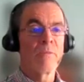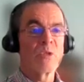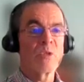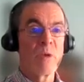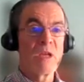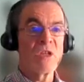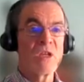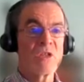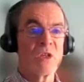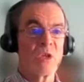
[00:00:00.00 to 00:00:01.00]

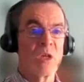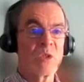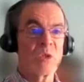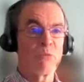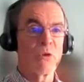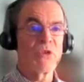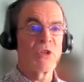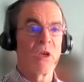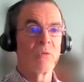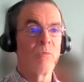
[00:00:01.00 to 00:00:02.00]
species as a
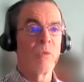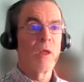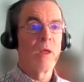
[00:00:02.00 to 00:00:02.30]
proteome,